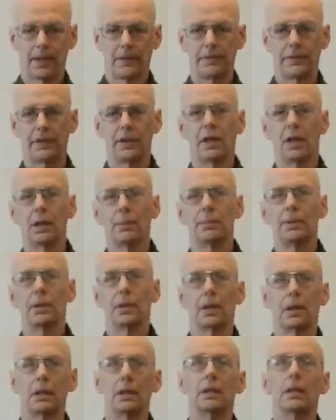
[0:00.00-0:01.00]

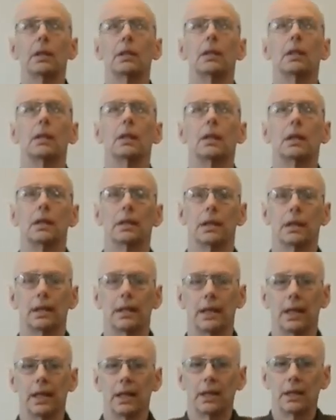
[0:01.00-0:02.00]
phenomenon that
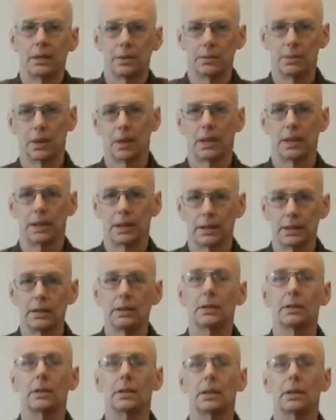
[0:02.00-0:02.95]
can arise